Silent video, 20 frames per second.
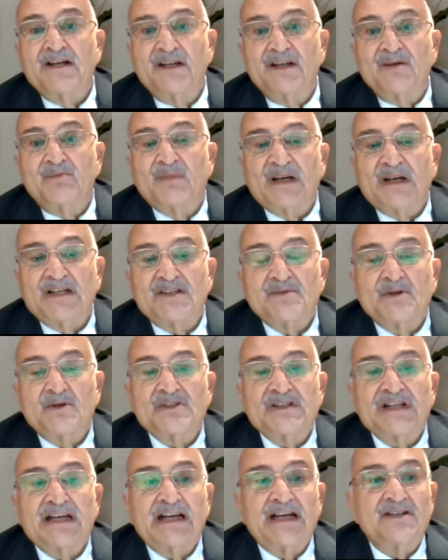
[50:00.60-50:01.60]
in the past
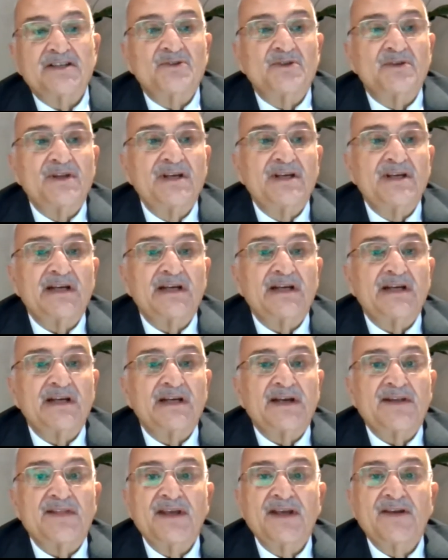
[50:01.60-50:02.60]
because I like to think
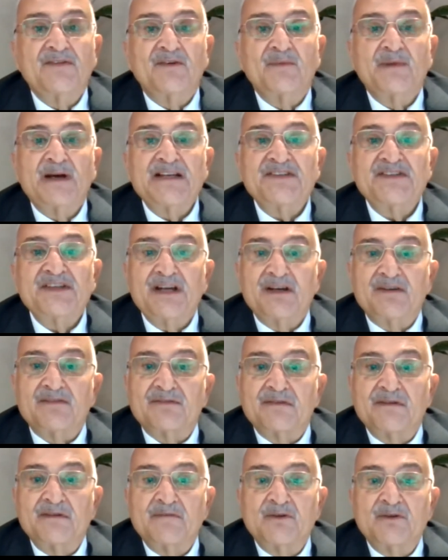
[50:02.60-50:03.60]
I think for myself.
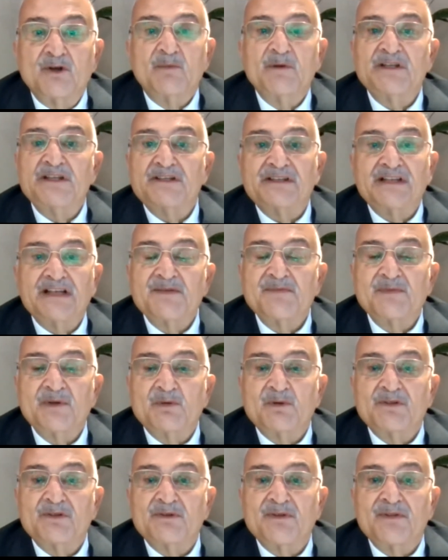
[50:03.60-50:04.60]
Nobody tells me
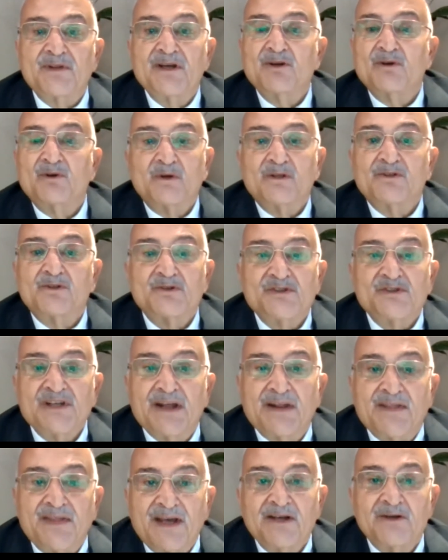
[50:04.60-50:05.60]
what to think or what to
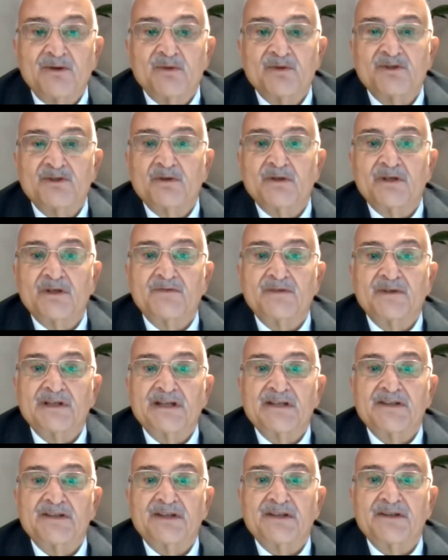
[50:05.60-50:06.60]
say. Thank you, Shokat, for
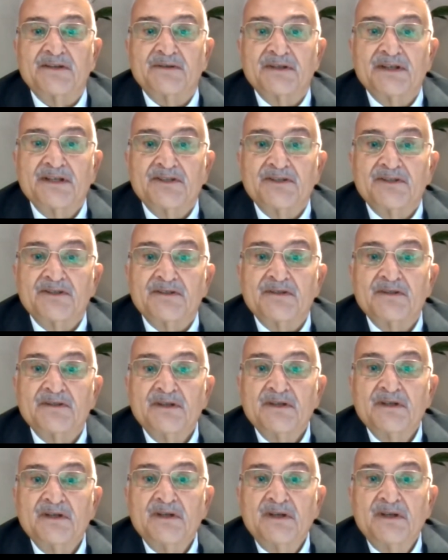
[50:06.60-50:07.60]
that recognition.
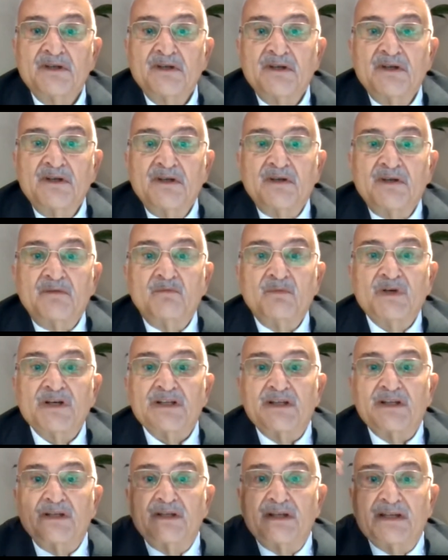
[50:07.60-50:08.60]

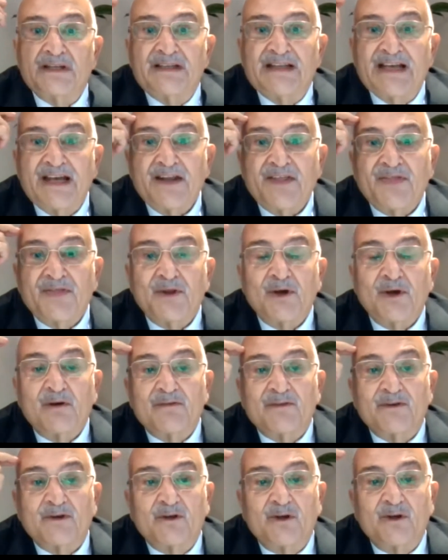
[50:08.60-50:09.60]
But the death
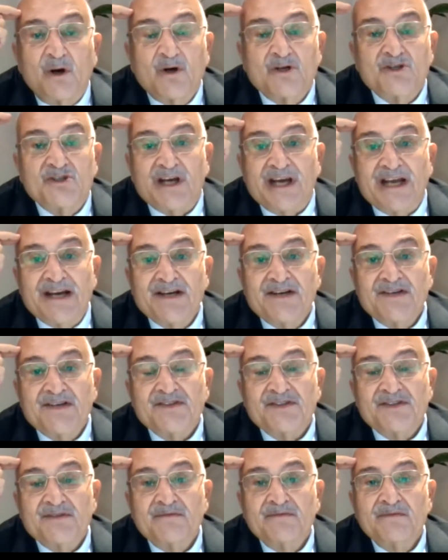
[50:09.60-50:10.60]
of
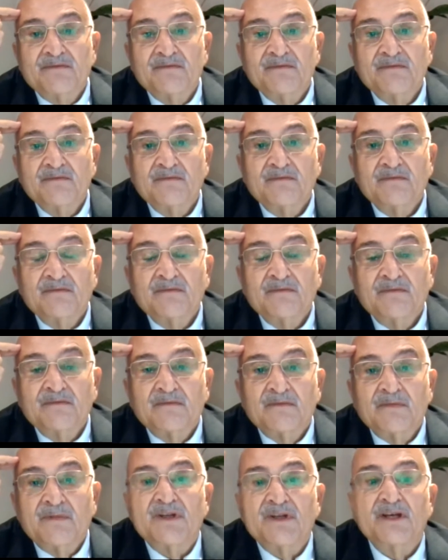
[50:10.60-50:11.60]
cogens,
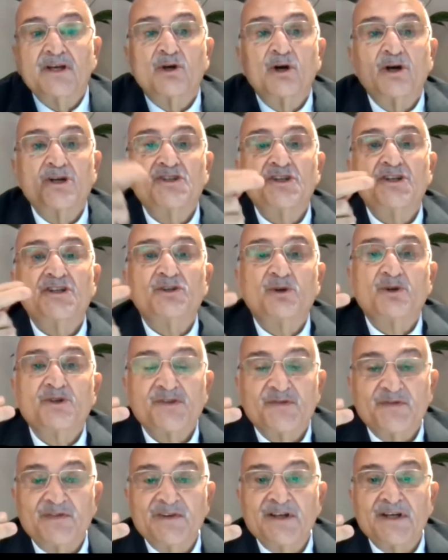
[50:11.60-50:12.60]
the
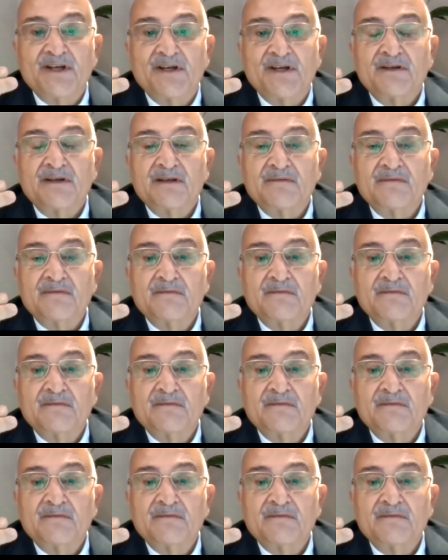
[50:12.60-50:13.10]
cogitosphere,